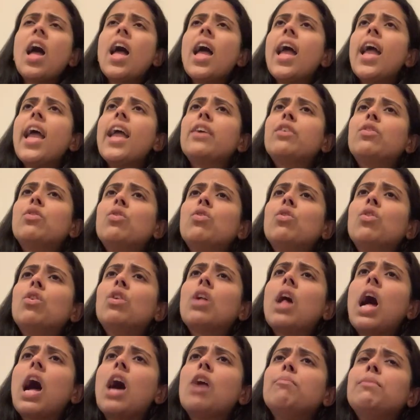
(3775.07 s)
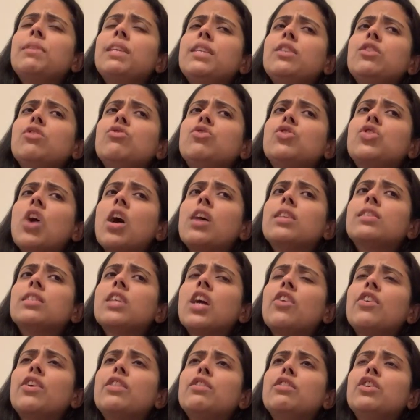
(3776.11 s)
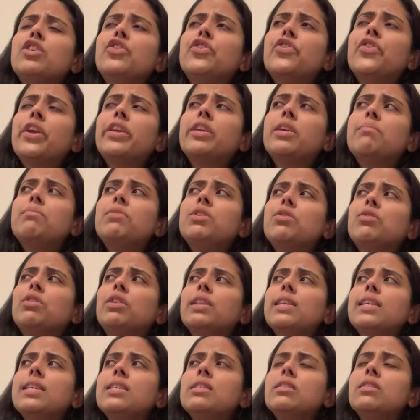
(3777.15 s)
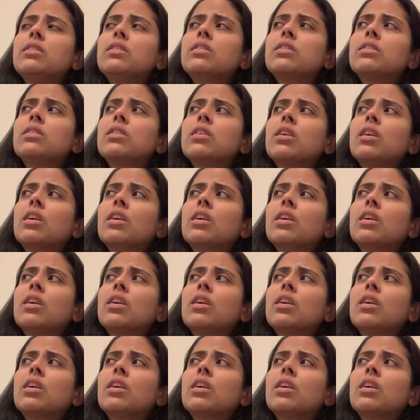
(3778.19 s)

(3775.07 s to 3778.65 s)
Hey Google, how many neutrons are in the uranium nucleus?